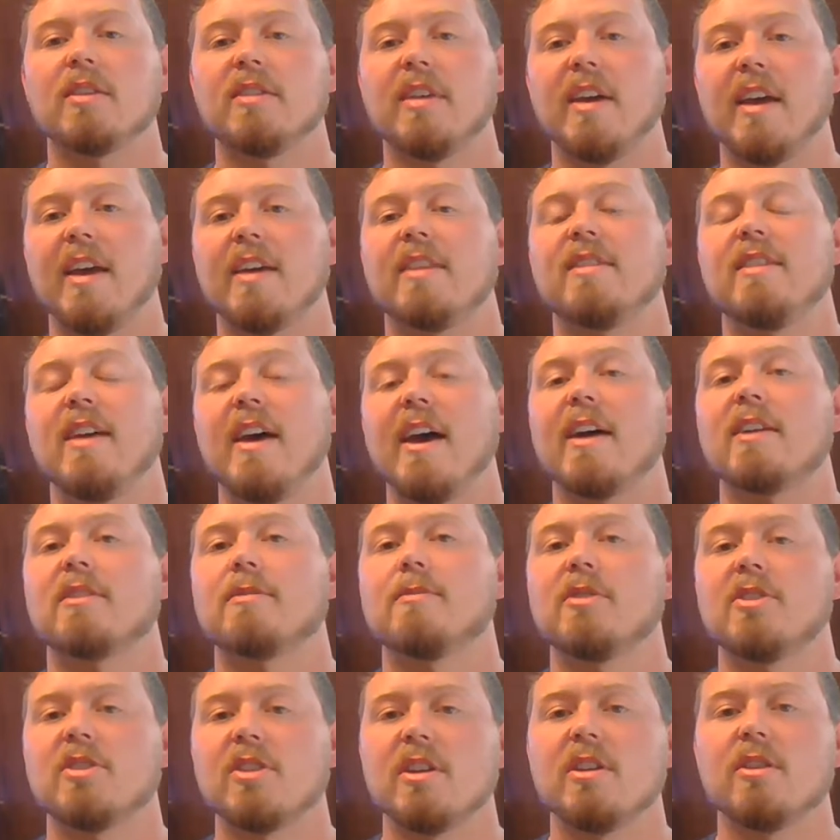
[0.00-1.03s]
and tagged
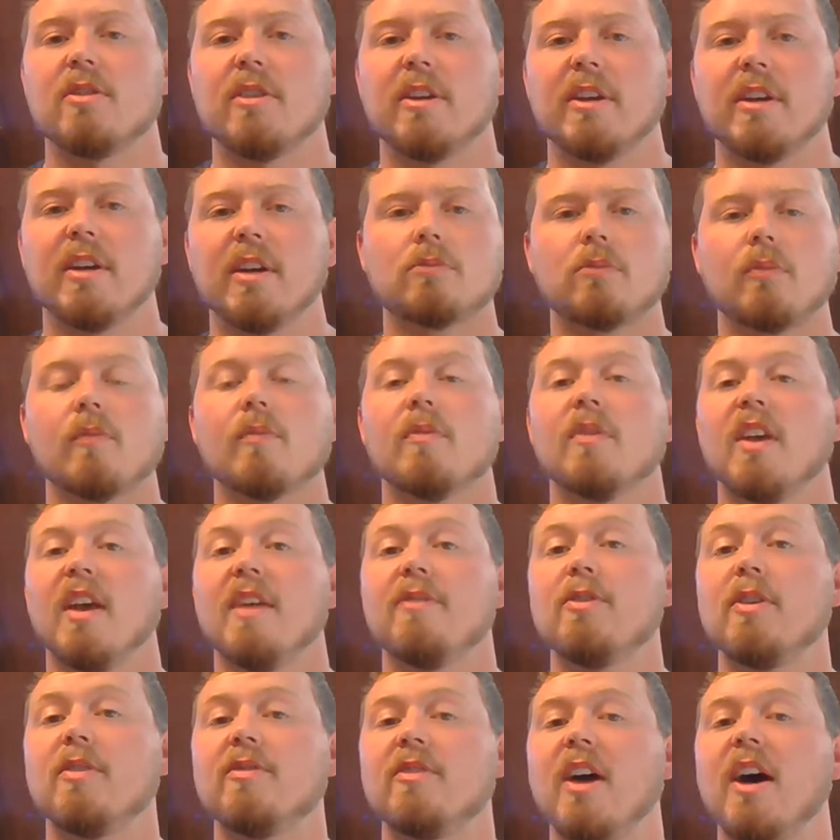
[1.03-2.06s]
machinery.
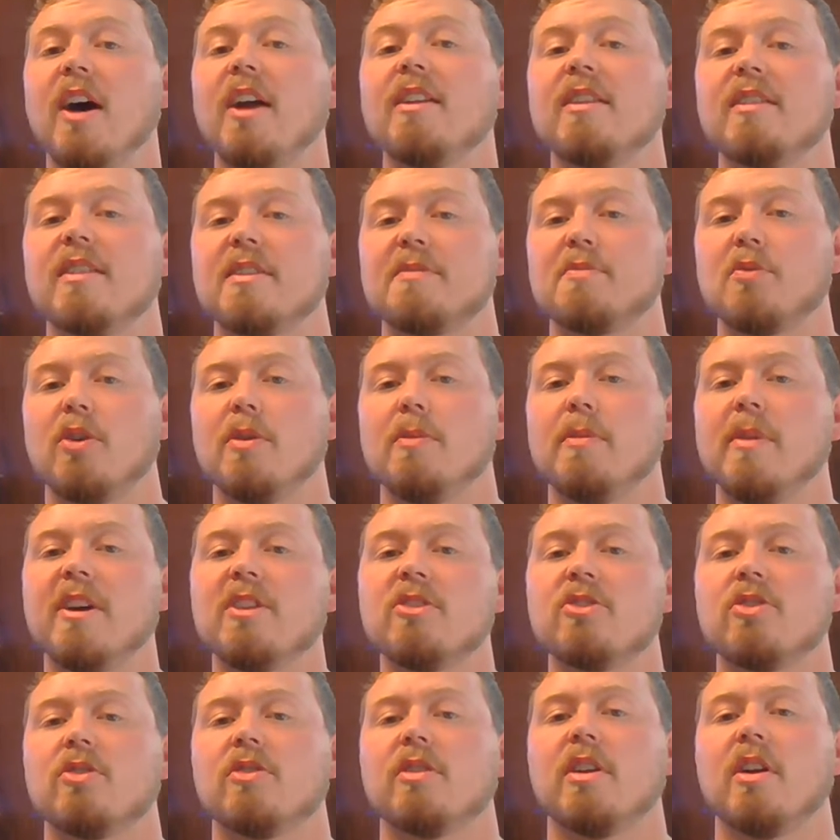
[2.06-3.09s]
If you have not at this point, make
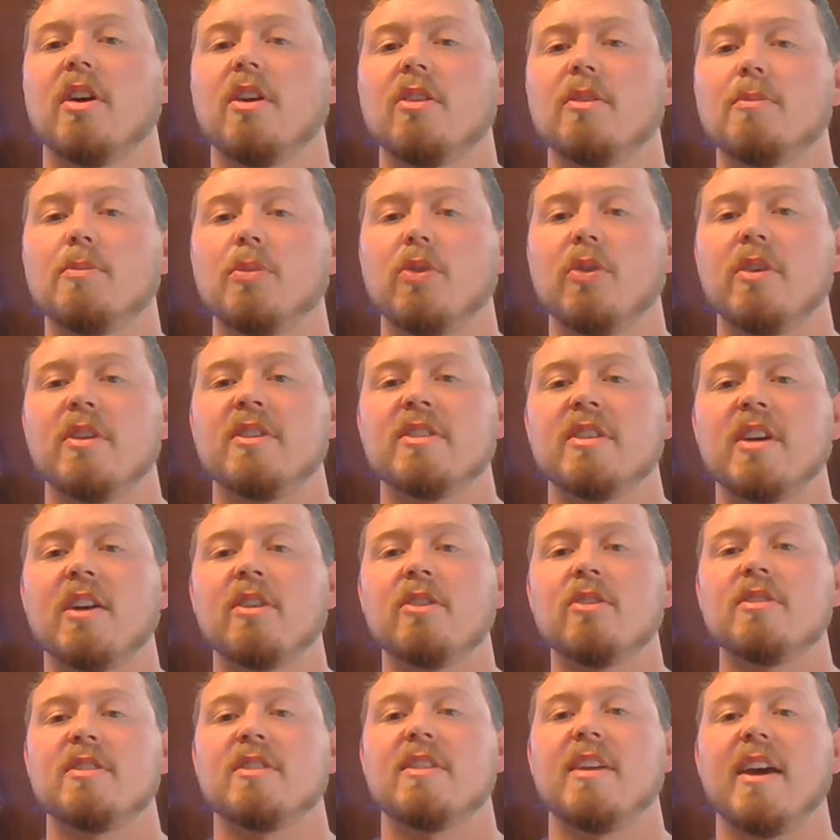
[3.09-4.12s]
sure that all employees
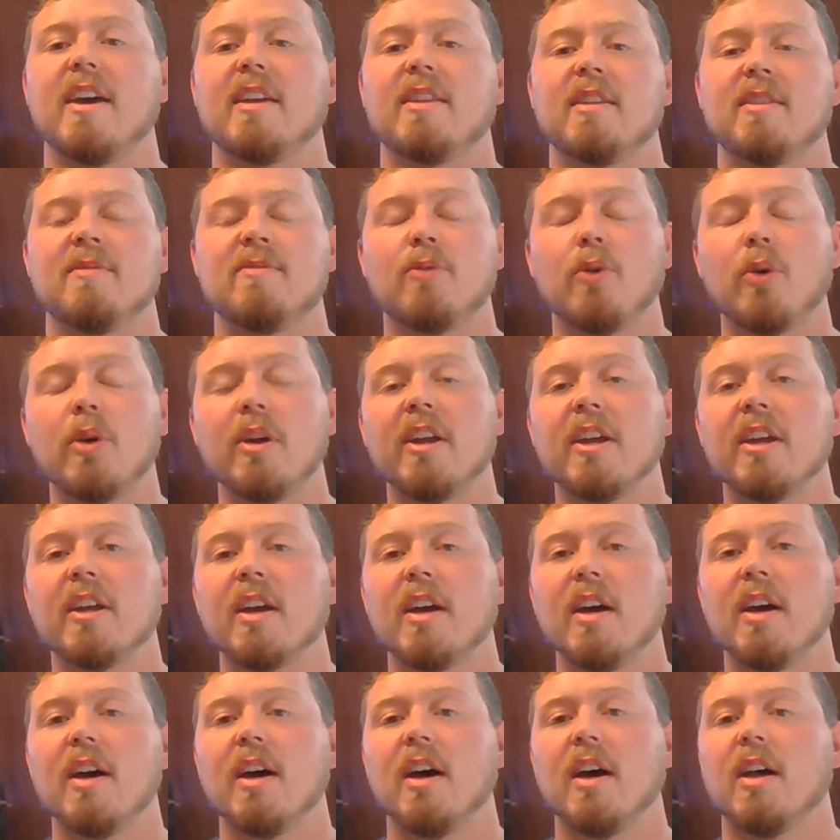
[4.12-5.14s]
understand that
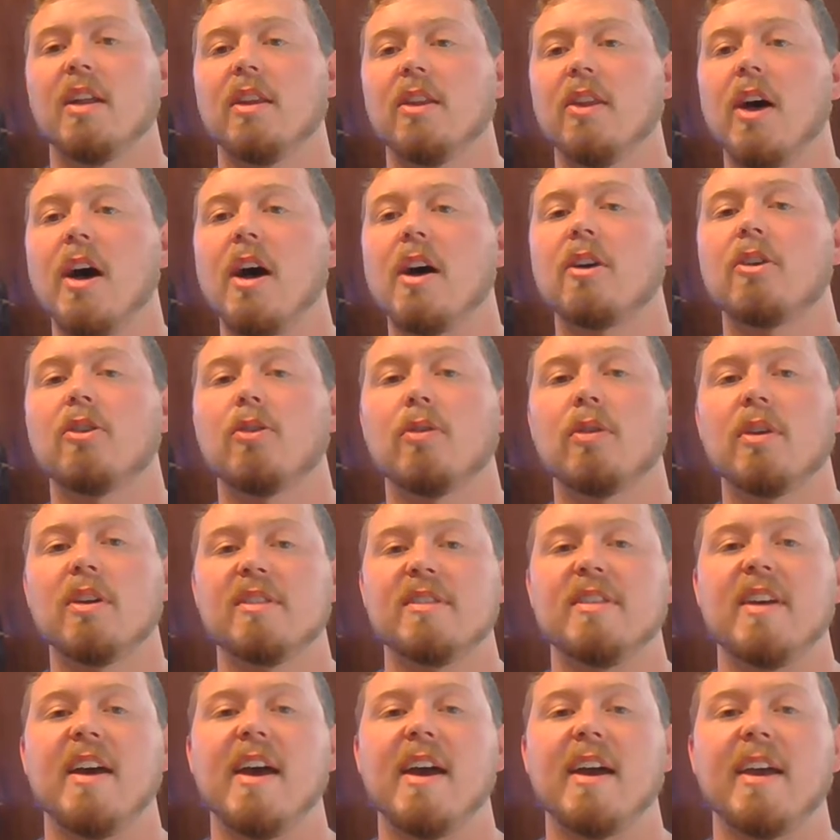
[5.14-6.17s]
voiding a lock or a
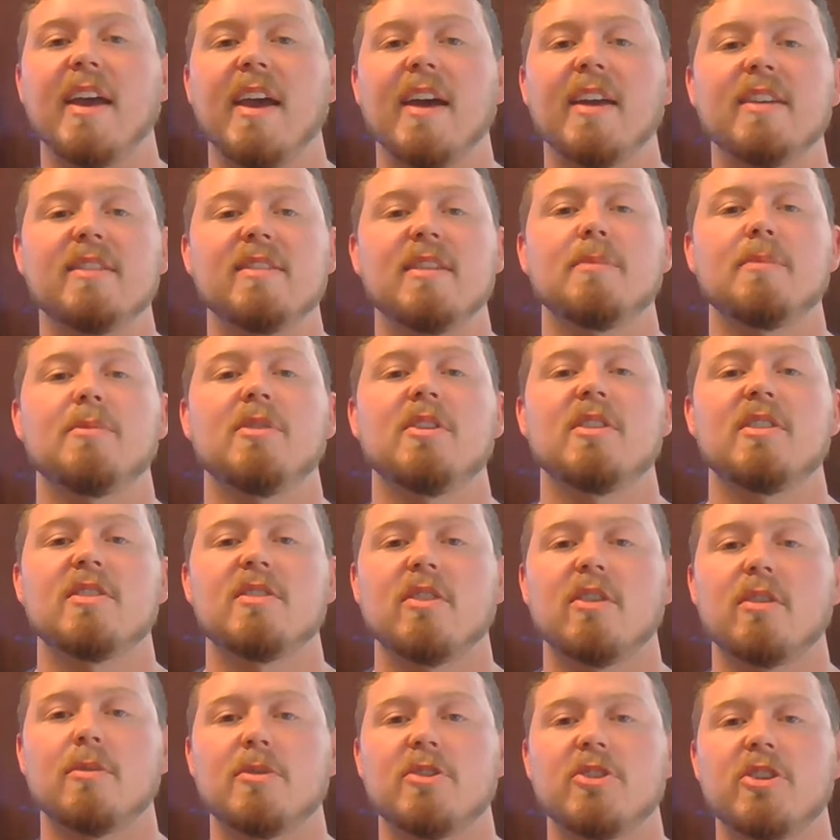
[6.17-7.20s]
tag and attempting to
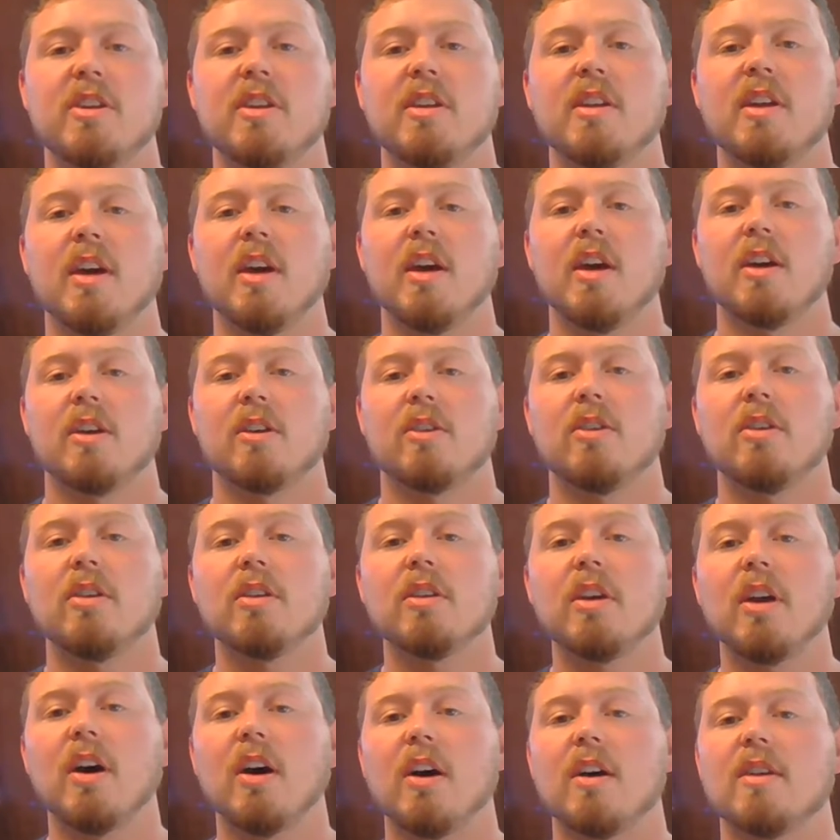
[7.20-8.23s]
start a machine
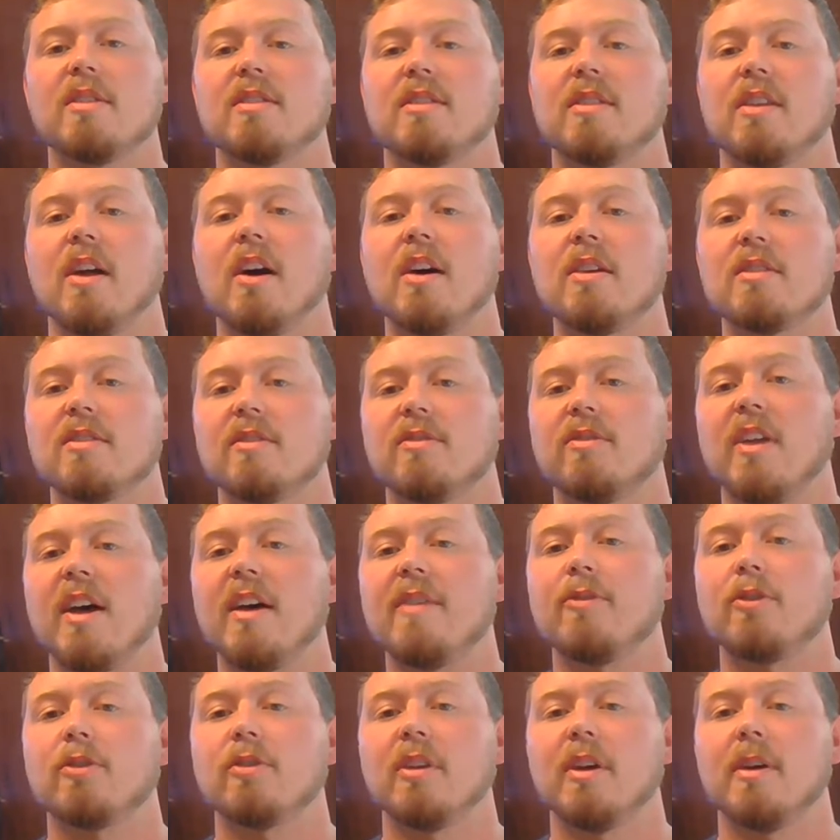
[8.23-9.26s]
could cause loss of
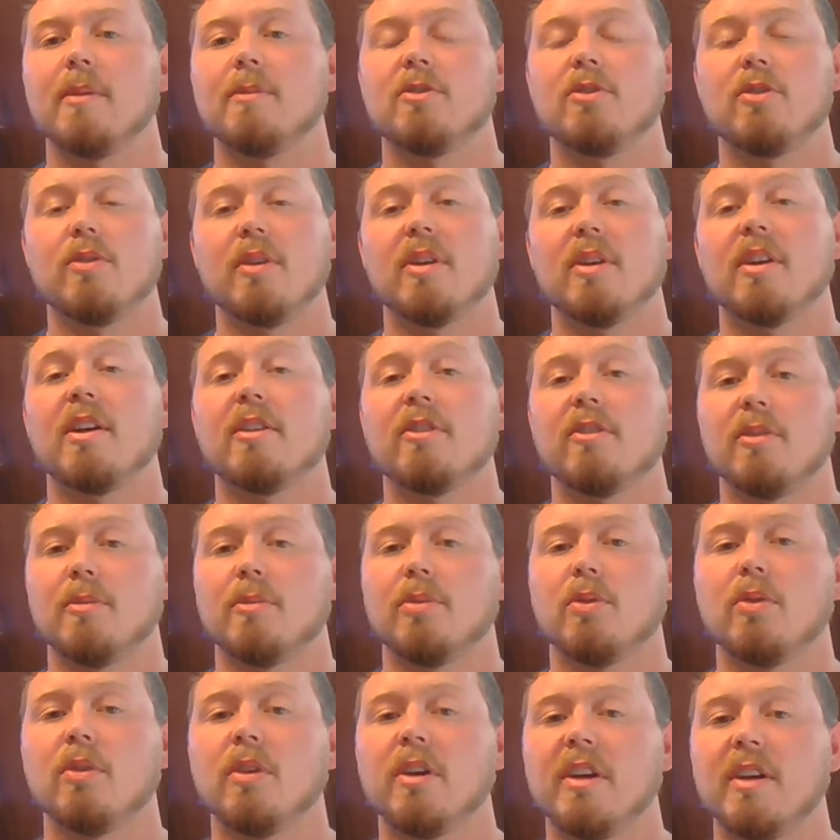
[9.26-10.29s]
life or limb to another
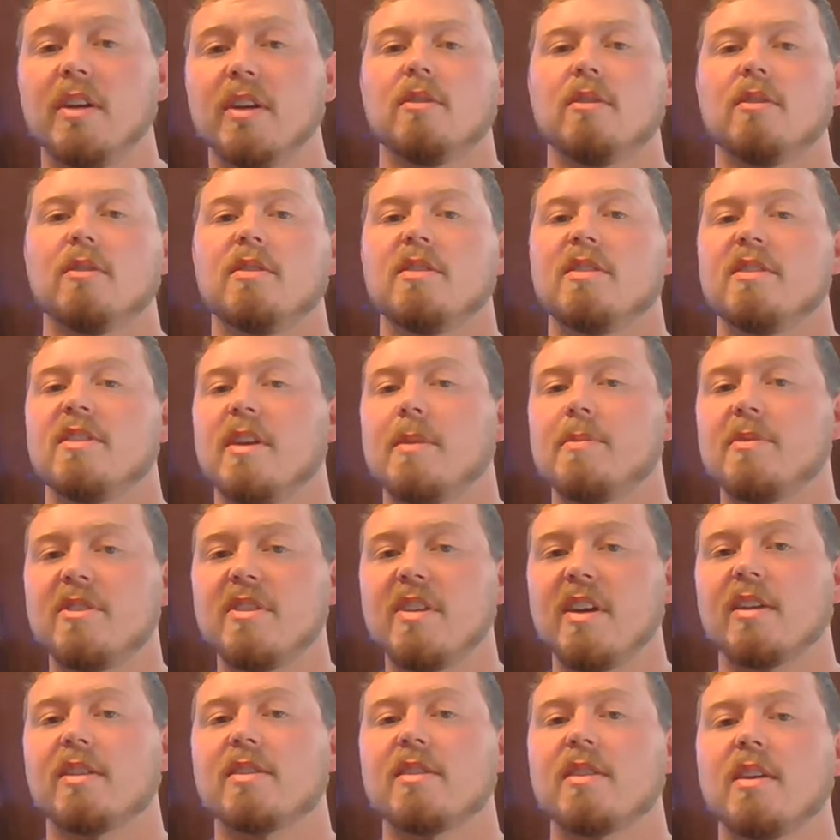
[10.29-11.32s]
employee. Step
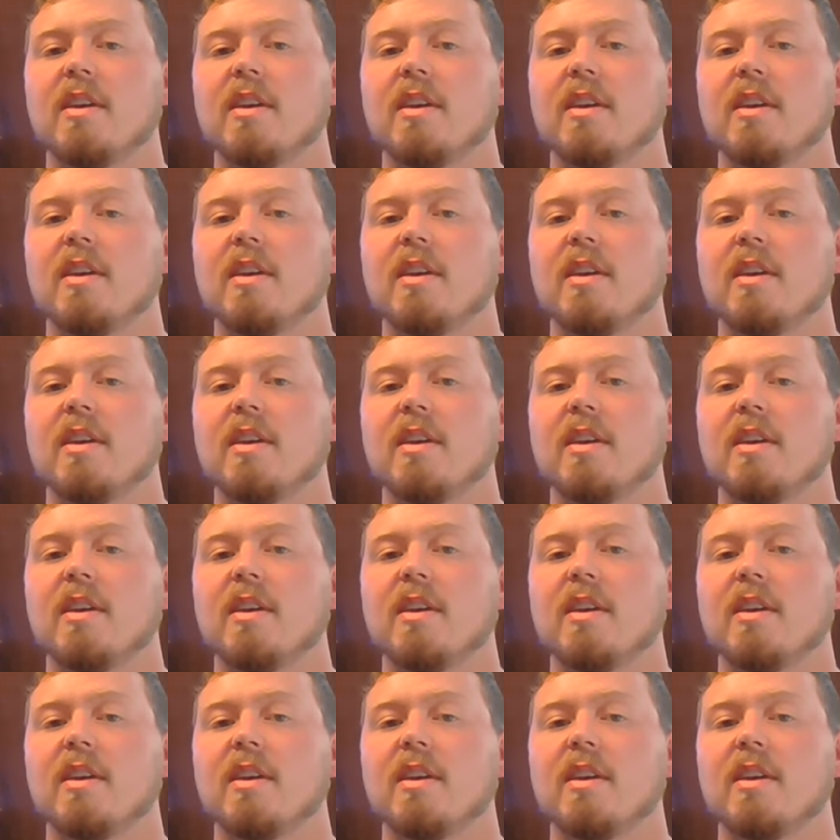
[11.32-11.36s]
6.